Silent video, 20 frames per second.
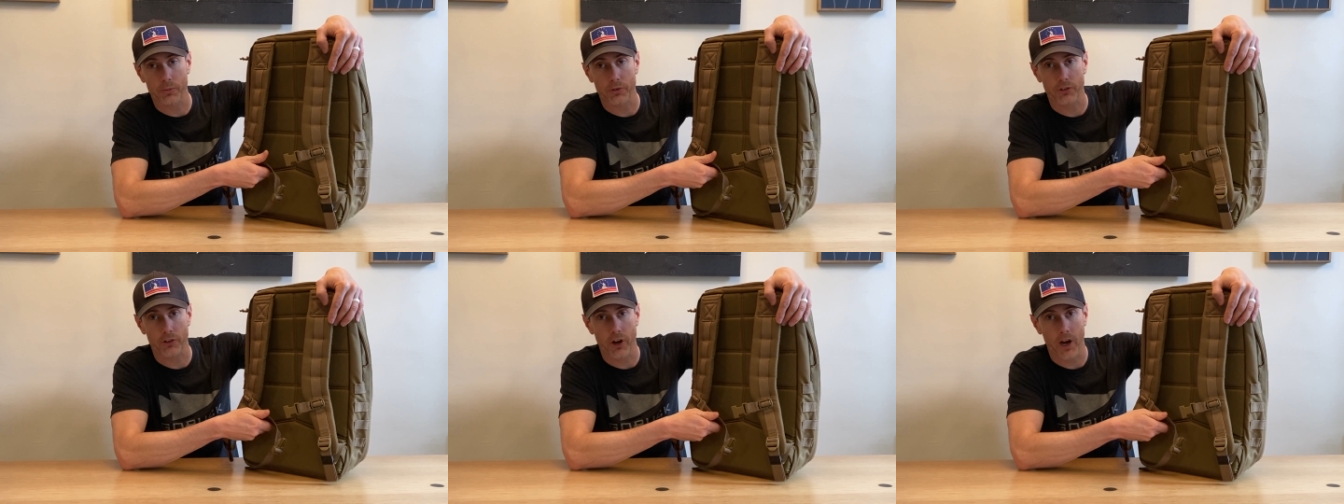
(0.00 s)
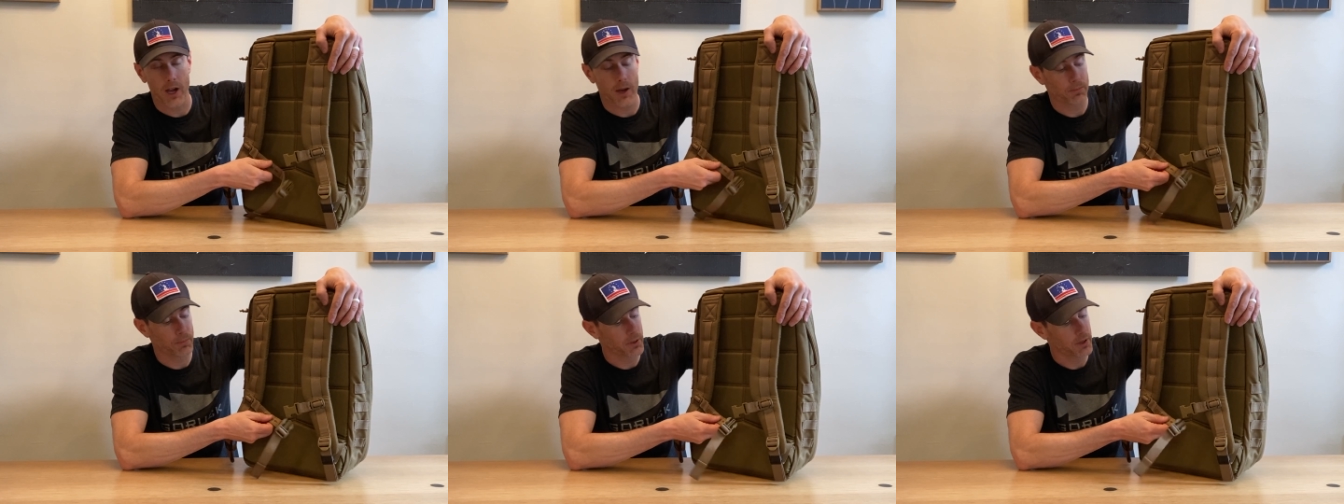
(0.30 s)

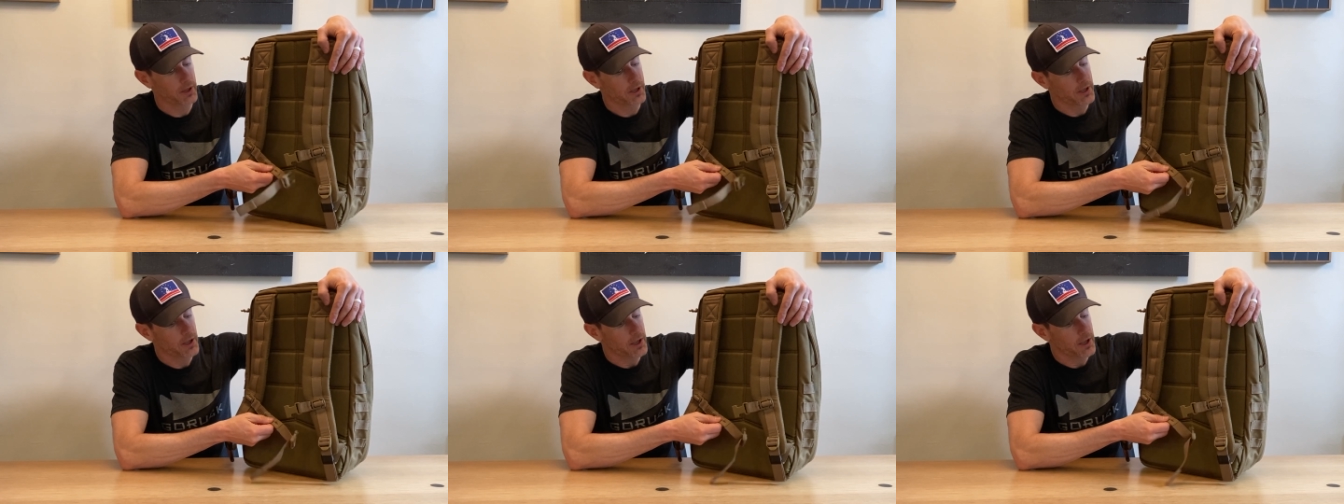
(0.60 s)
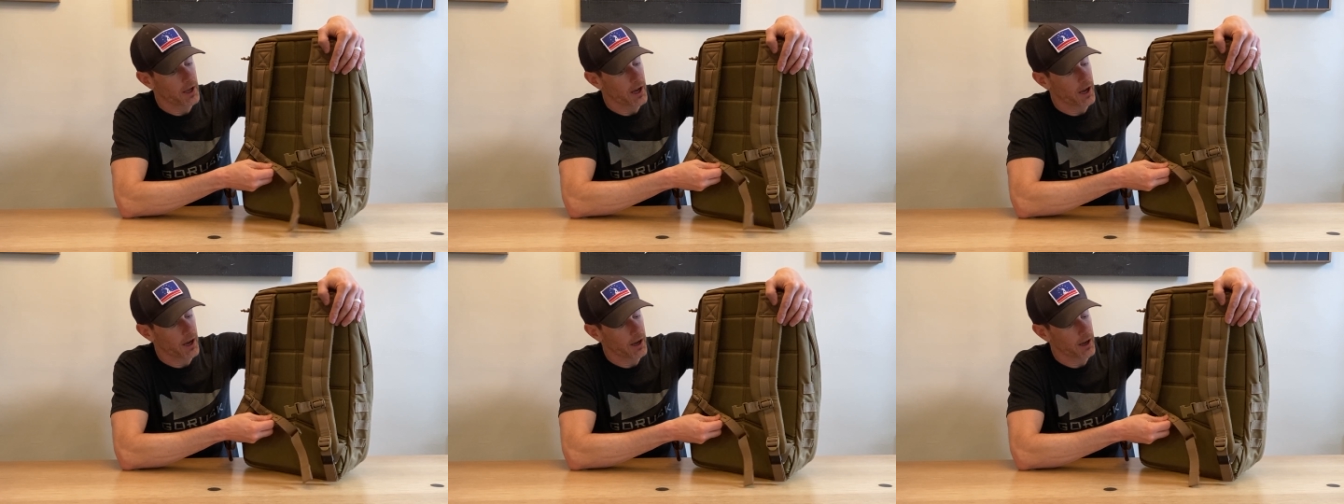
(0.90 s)
strap
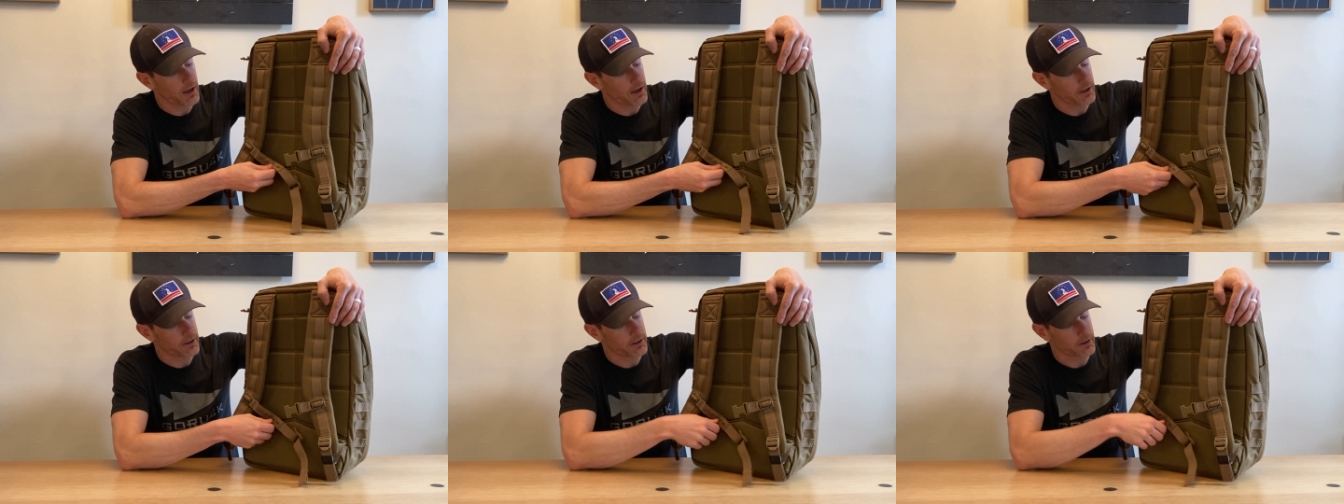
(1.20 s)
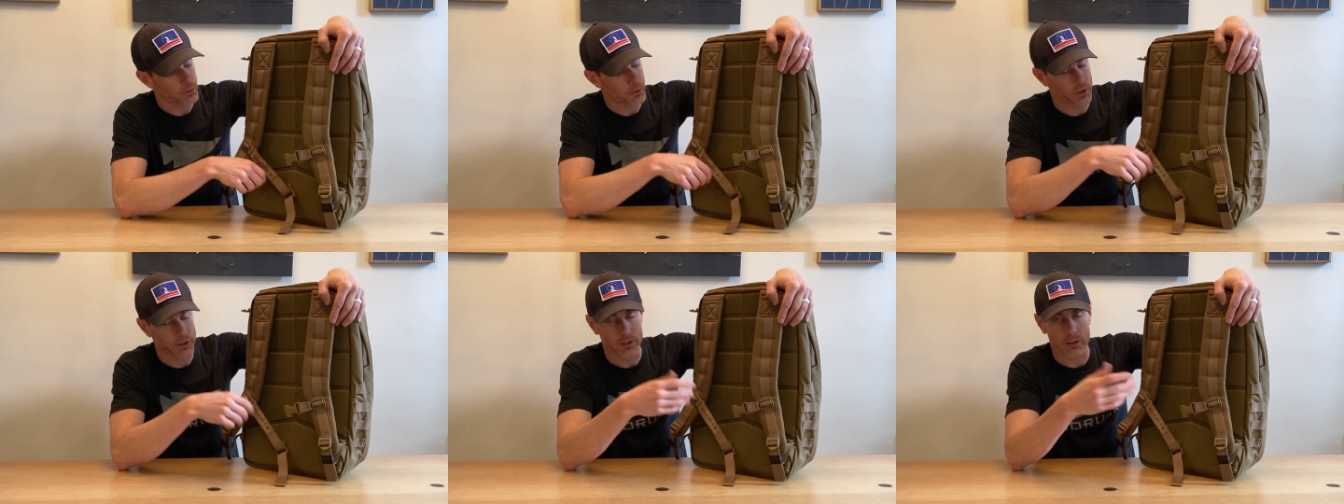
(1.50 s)

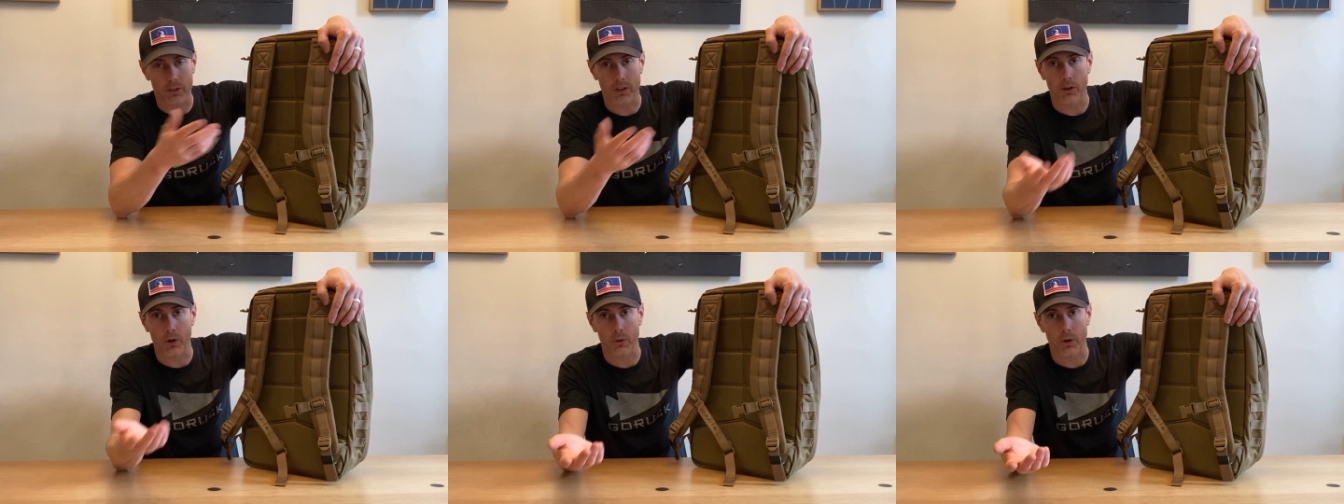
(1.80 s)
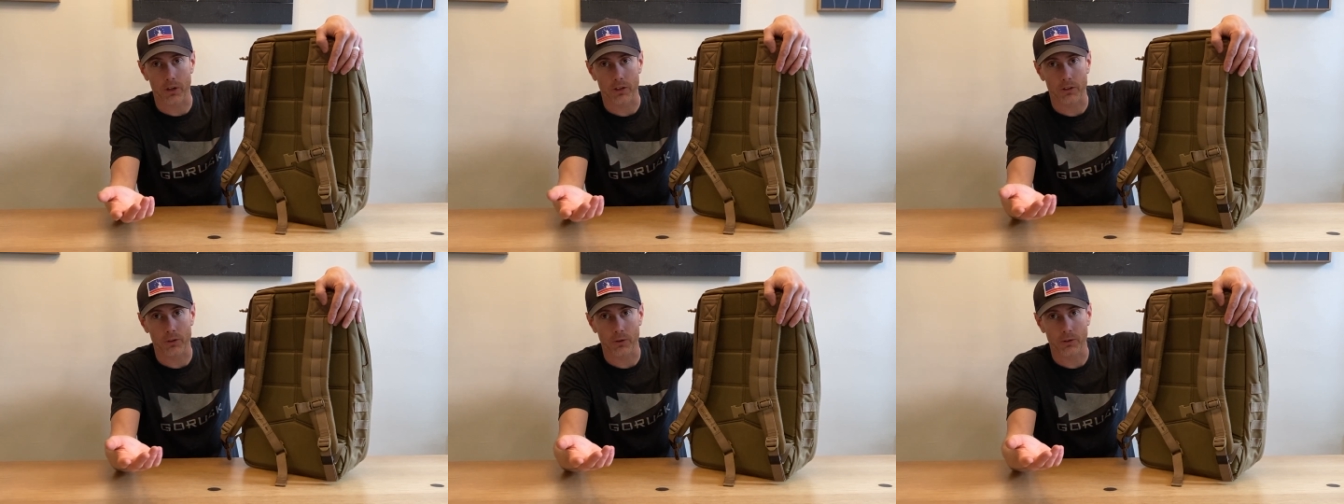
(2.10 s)
than what
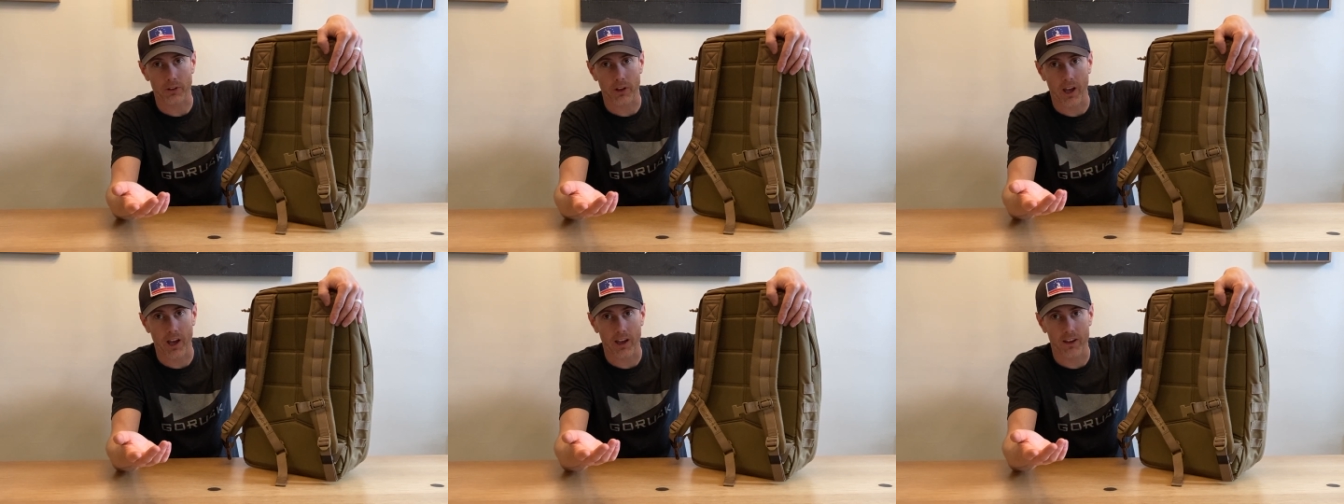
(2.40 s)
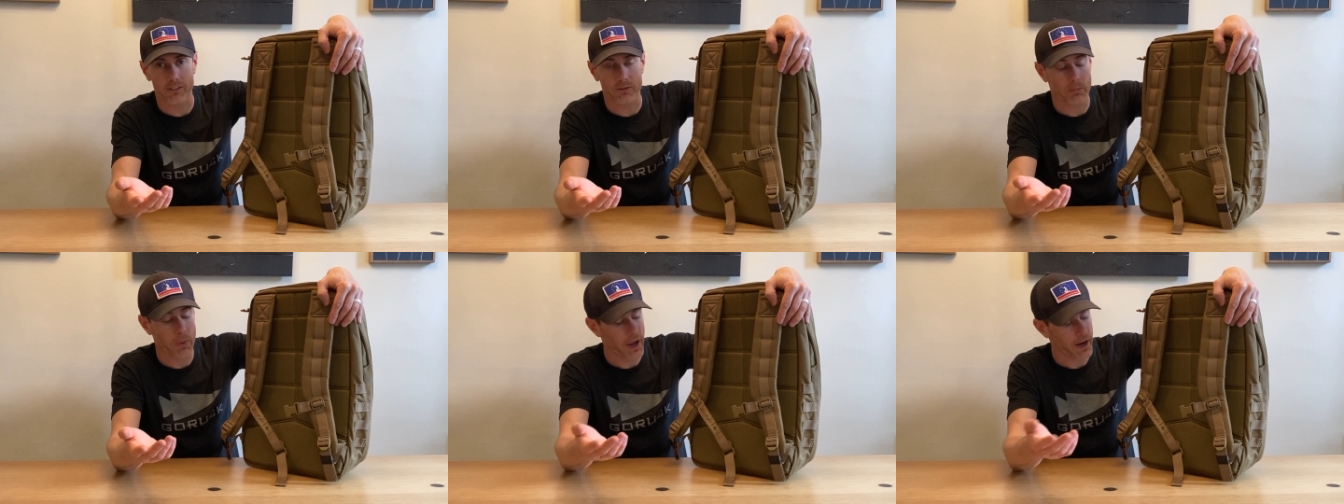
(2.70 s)
GORUCK used to
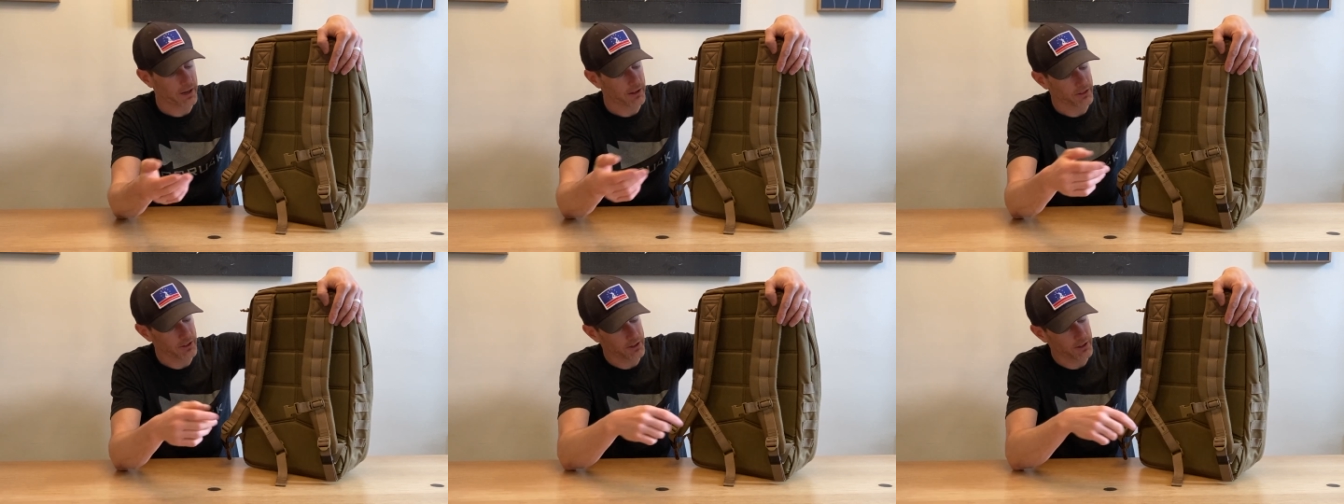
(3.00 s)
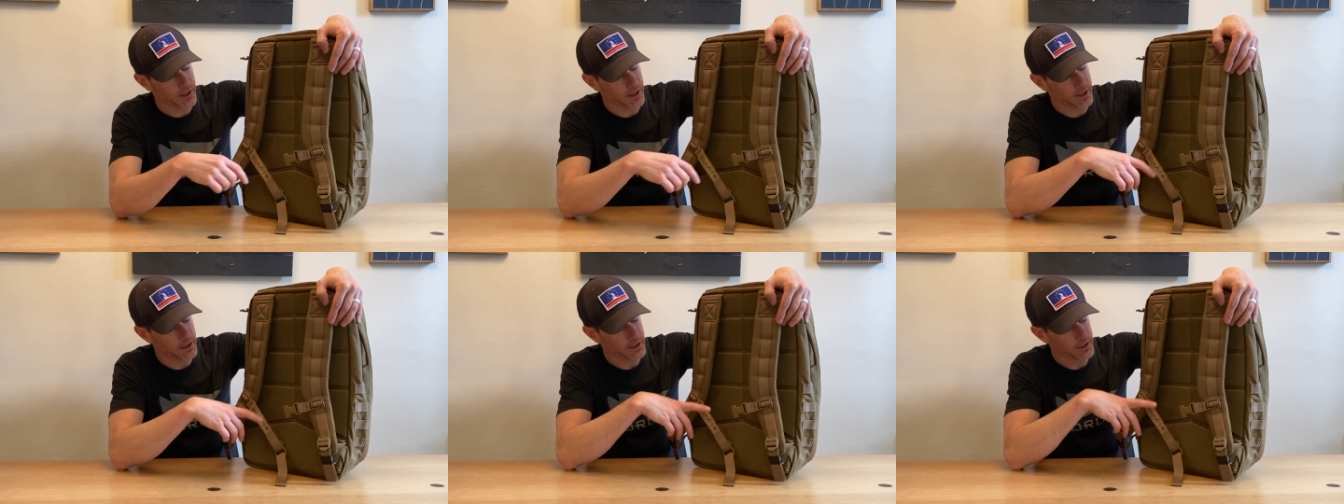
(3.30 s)
have back in the
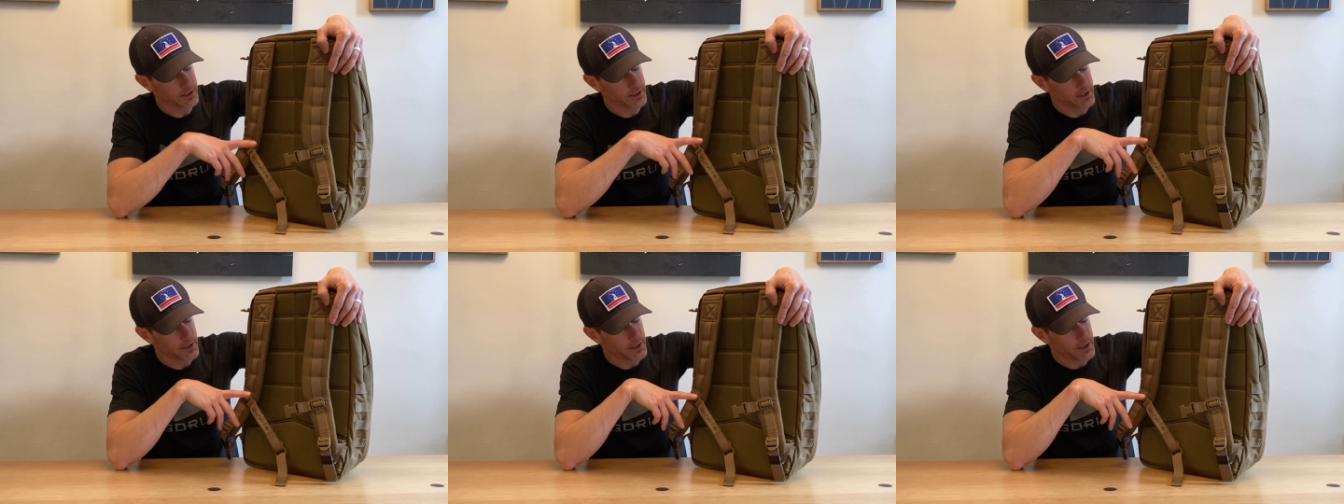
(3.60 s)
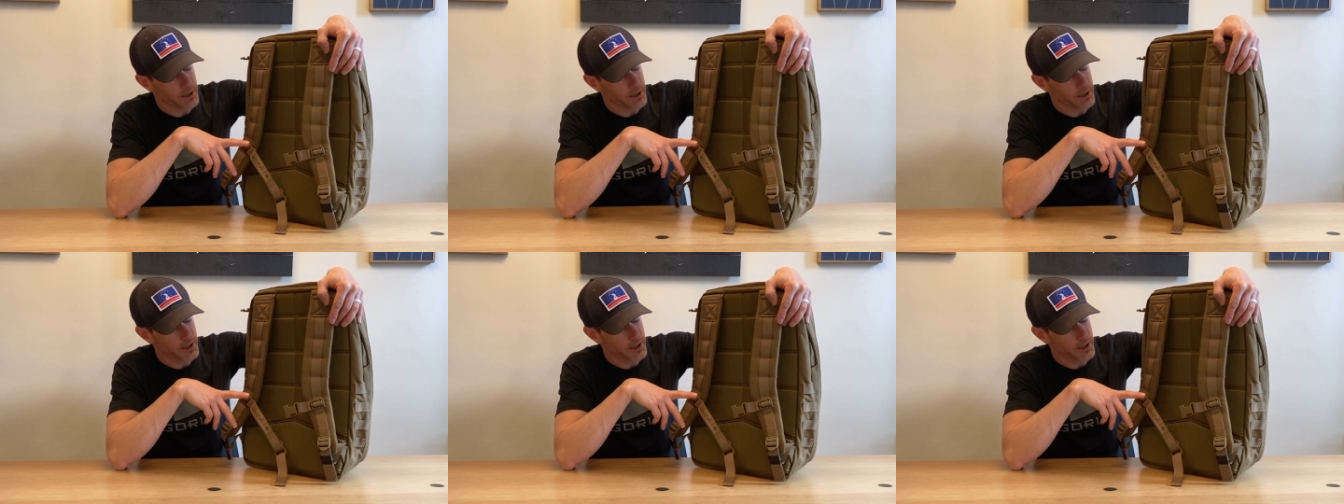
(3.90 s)
day.